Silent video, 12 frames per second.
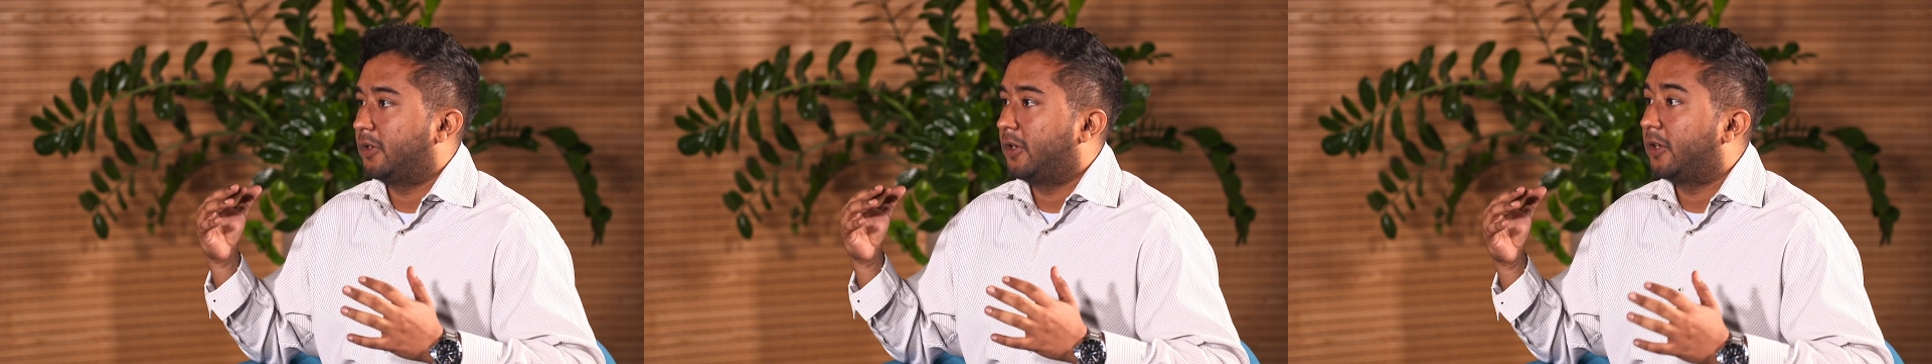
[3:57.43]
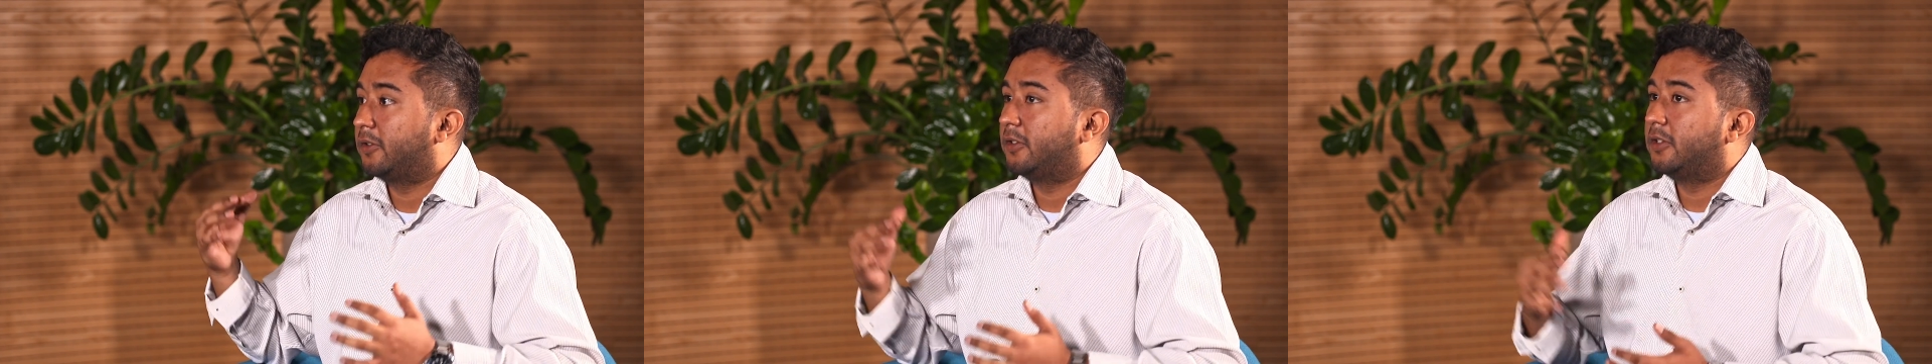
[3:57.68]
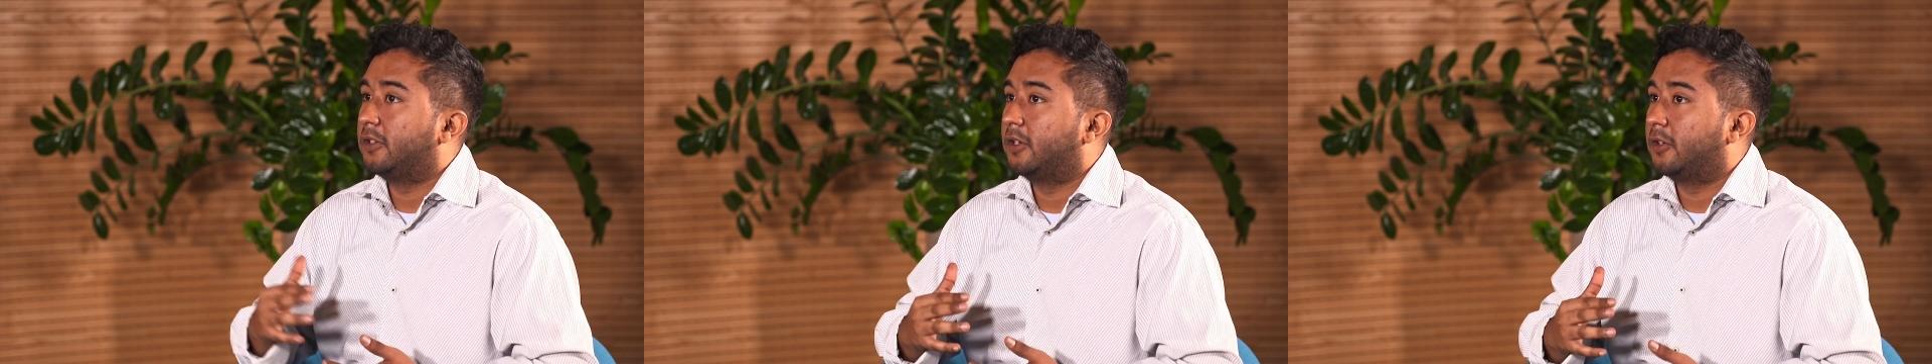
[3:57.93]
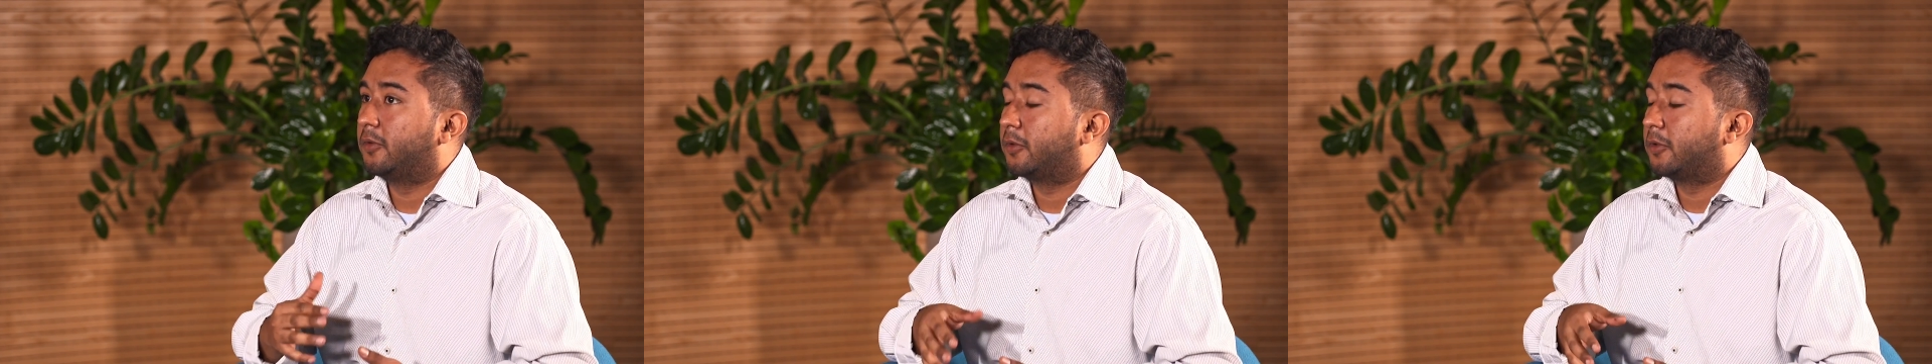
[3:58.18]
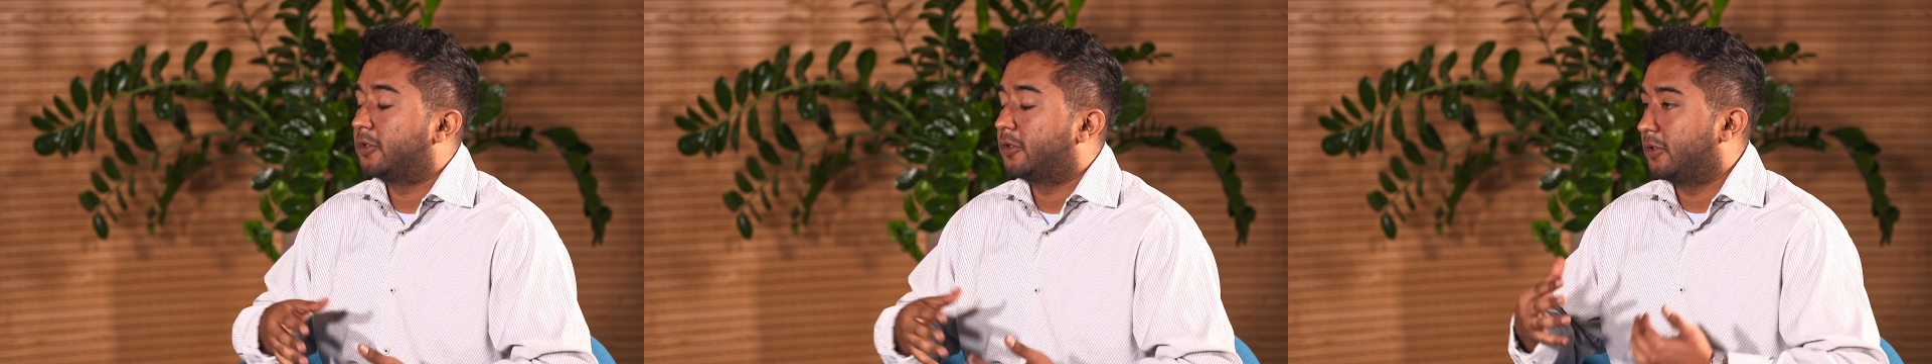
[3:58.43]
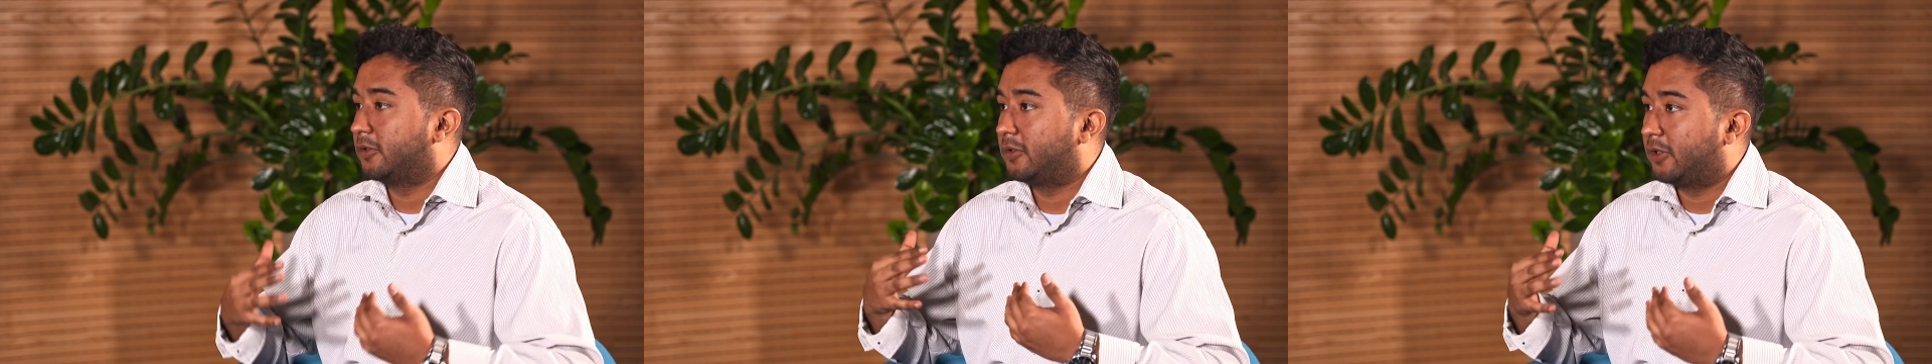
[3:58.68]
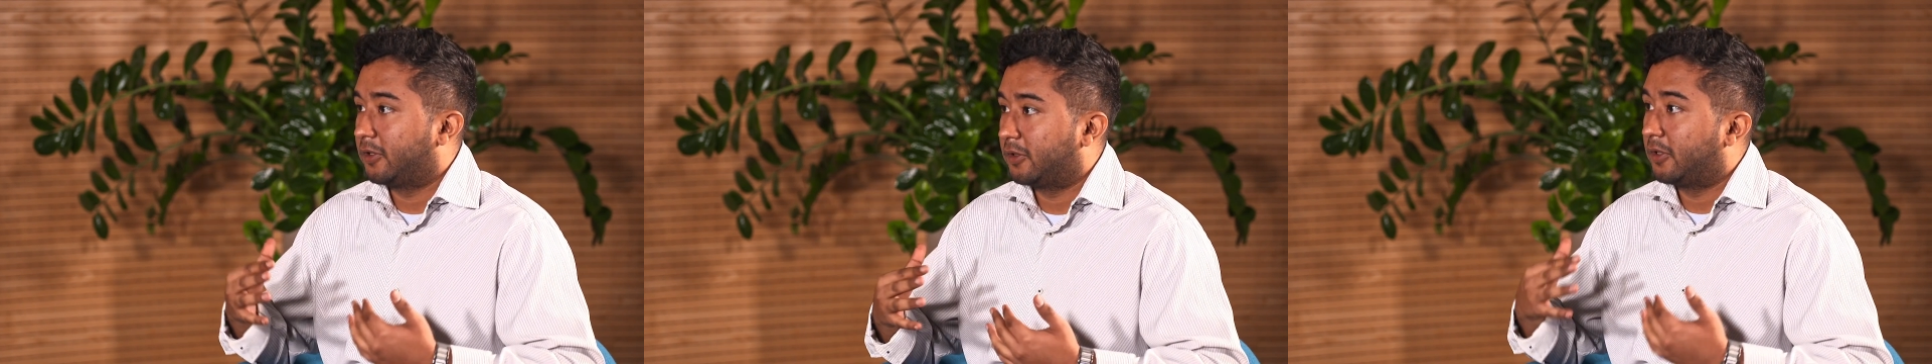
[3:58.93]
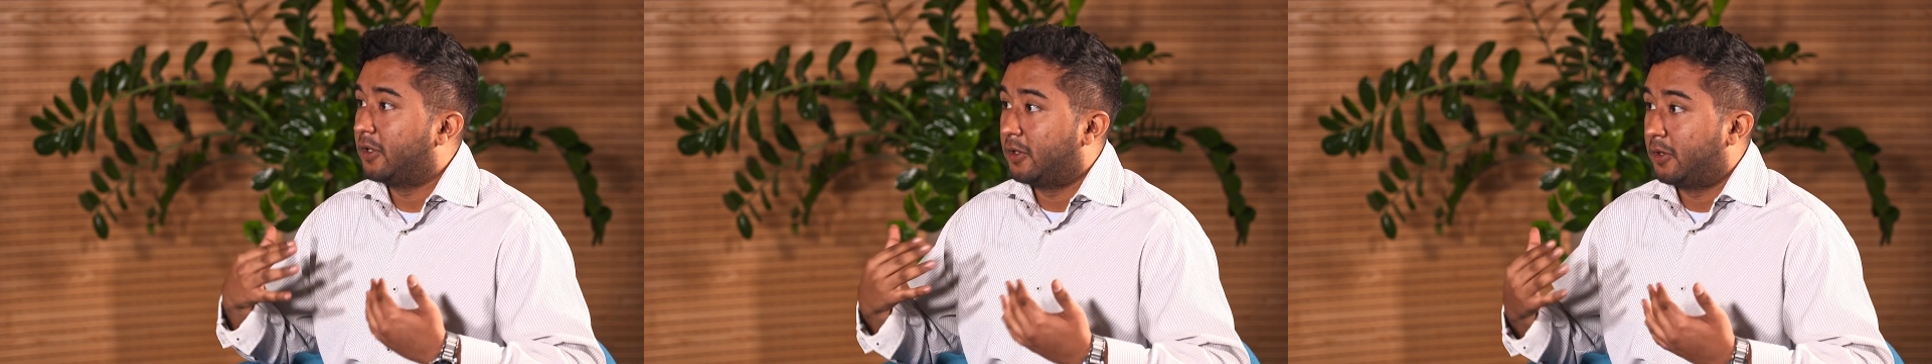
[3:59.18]
idea of Russia is like
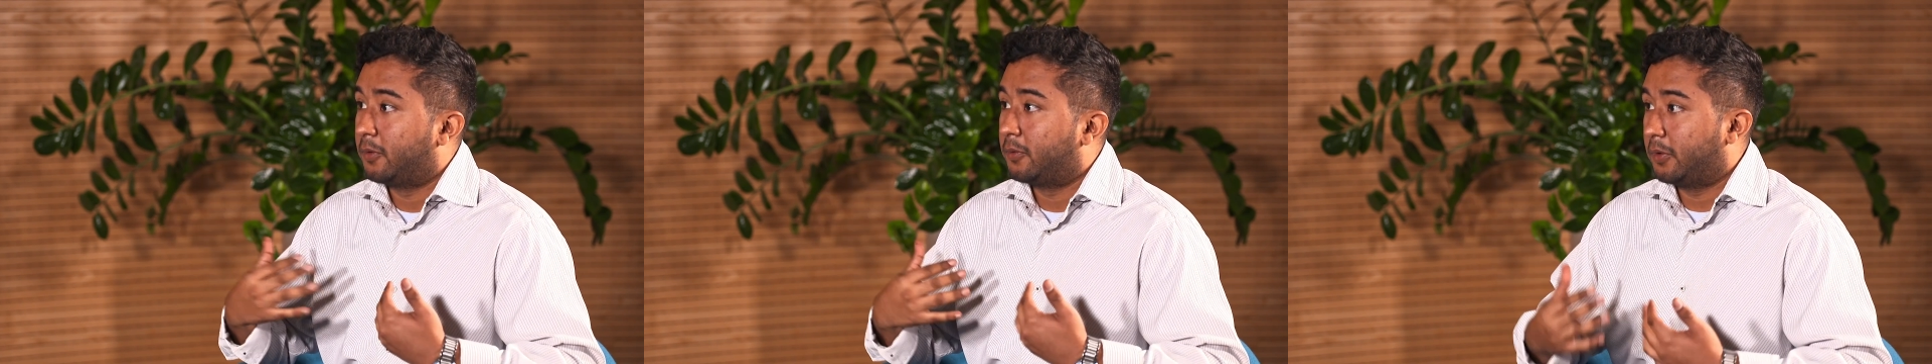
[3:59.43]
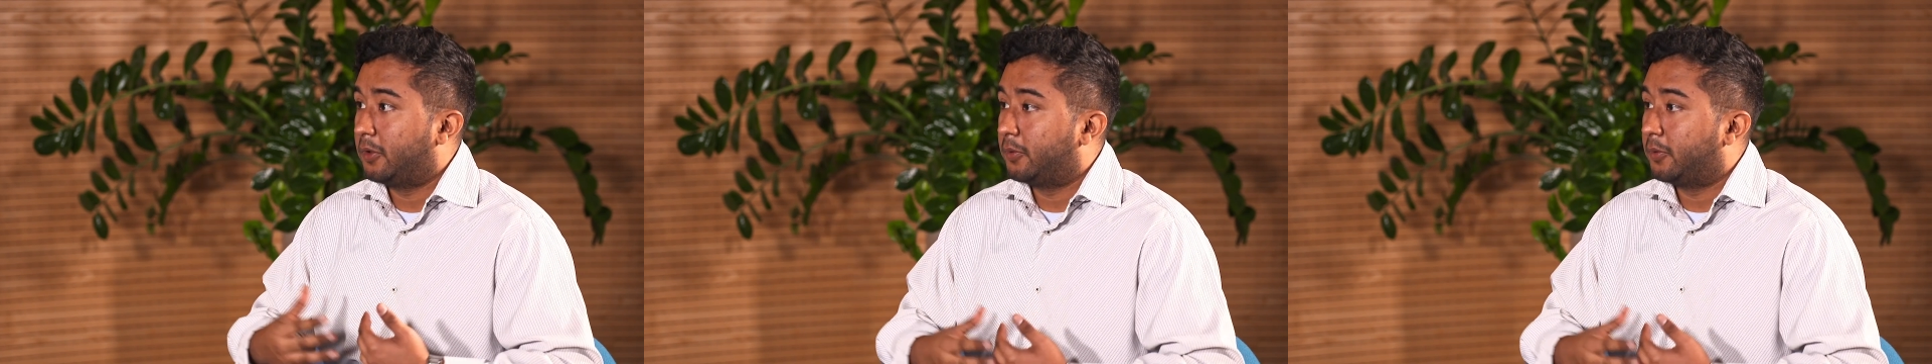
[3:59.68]
really,